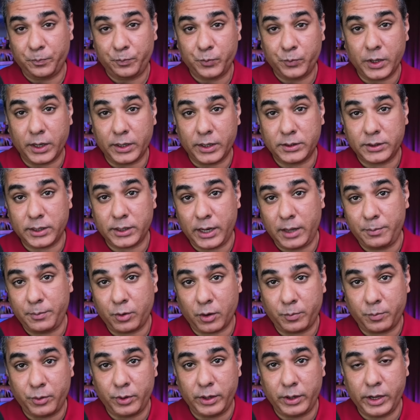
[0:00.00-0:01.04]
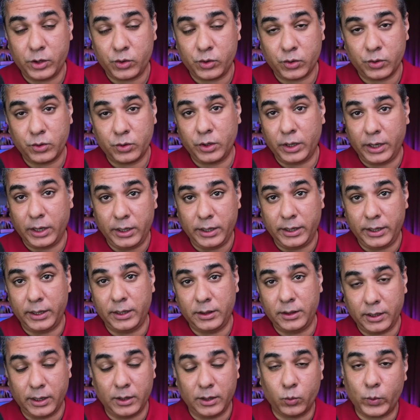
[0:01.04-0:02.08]
Azeri population in,
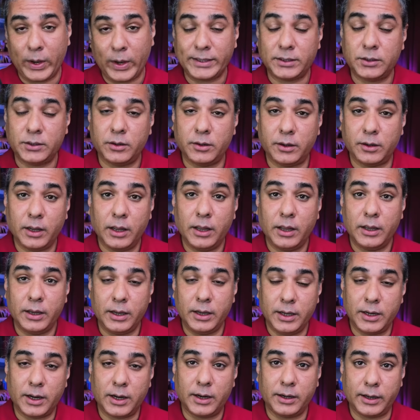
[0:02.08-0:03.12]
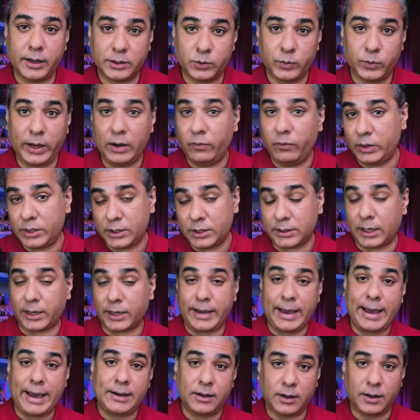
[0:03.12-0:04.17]
in, in Western Iran as well, which is
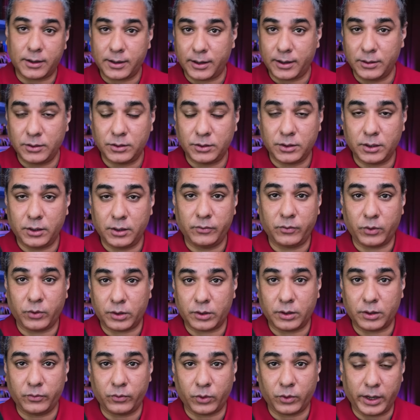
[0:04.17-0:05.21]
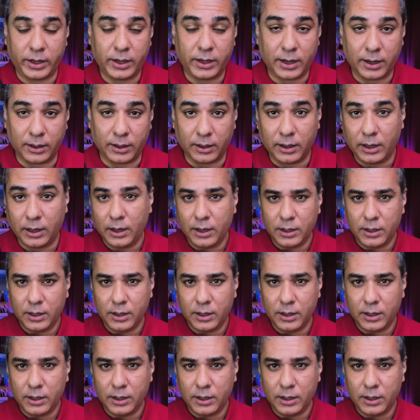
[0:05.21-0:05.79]
again a concern for, for Iran.